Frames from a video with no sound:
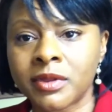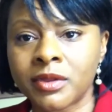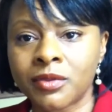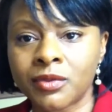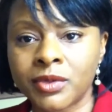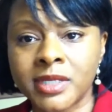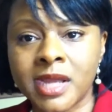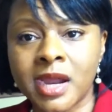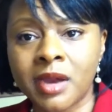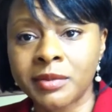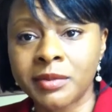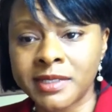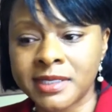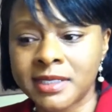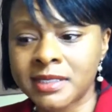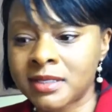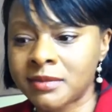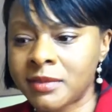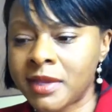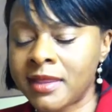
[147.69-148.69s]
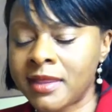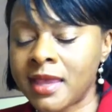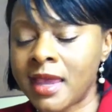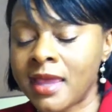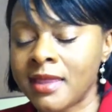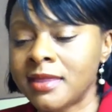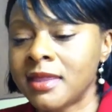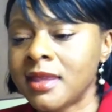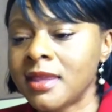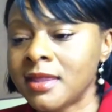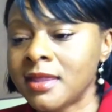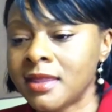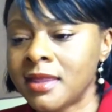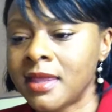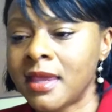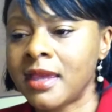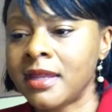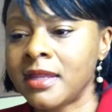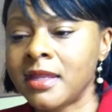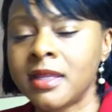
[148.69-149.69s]
the retirement system, I think
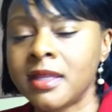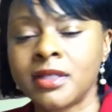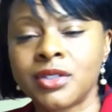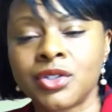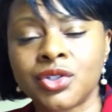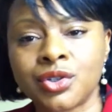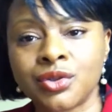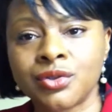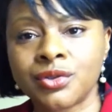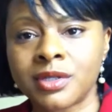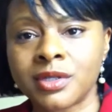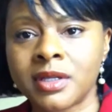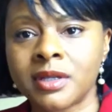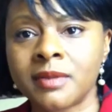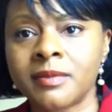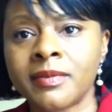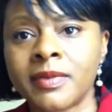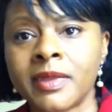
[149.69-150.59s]
that he's choosing